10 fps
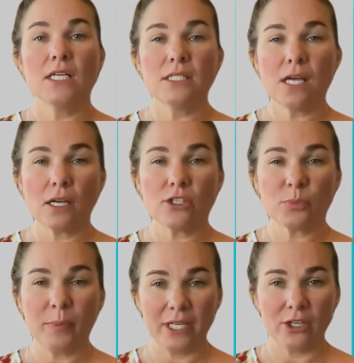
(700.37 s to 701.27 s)
Dr.
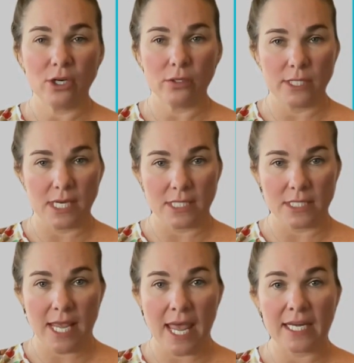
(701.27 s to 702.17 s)
Peter
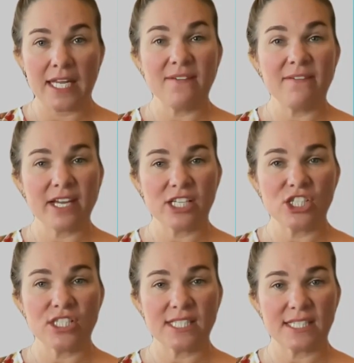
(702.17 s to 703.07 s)
Hotez, an
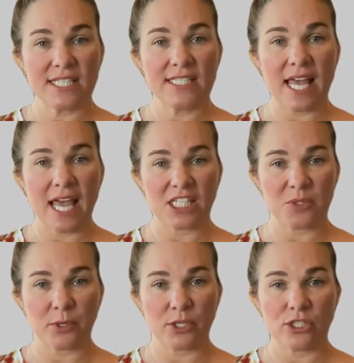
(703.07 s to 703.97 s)
infectious disease
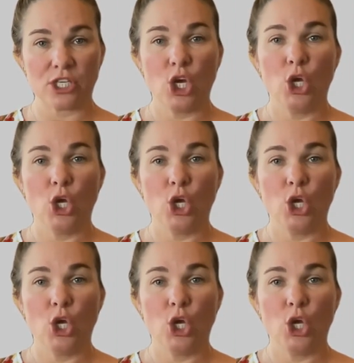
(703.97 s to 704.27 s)
expert